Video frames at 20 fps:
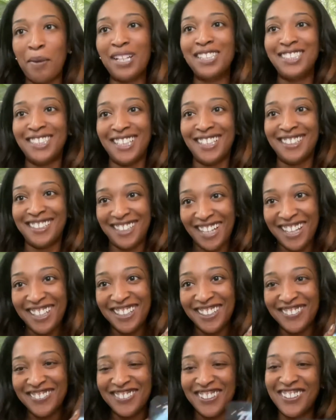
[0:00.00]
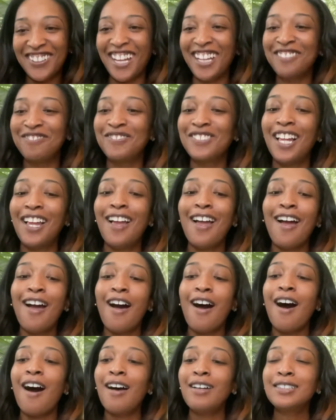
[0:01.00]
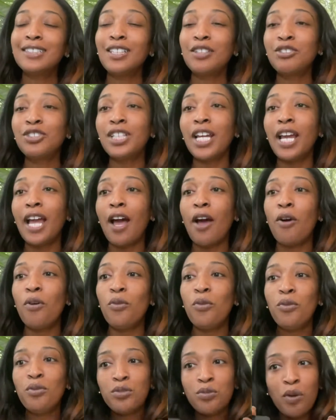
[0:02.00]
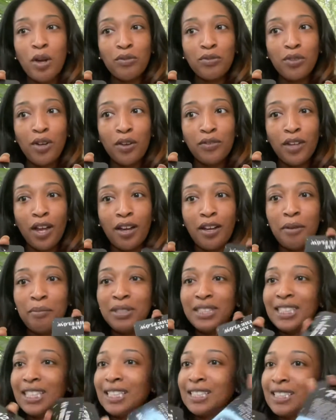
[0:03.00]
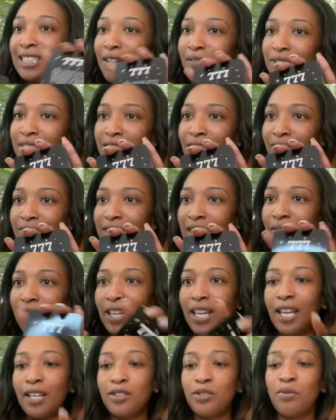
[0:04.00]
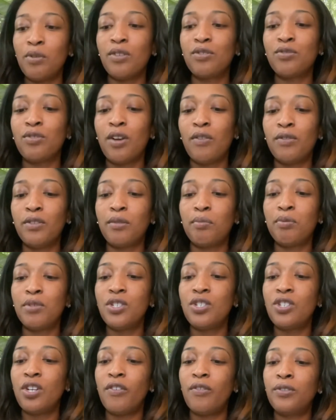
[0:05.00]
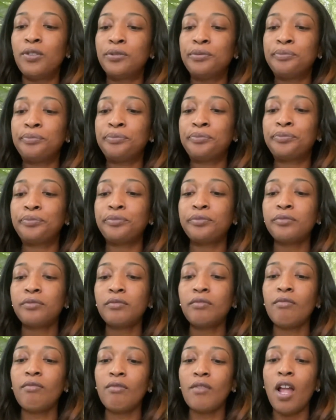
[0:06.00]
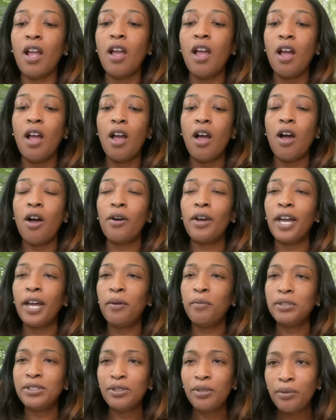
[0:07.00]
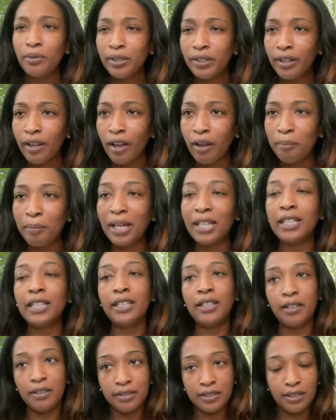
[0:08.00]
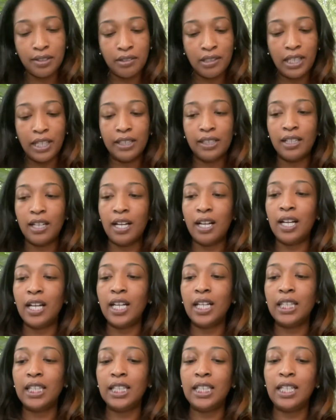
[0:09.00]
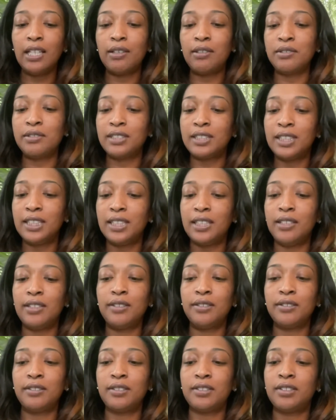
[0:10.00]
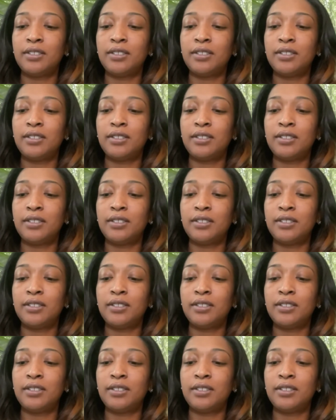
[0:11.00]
shit. Thank you, okay? Also, check out, ooh, 1212. Y'all could be seeing 777 and 1212 in the pre-shuffle. Okay, wait, who are y'all? My Leos. Okay, all right, Leos, Leos.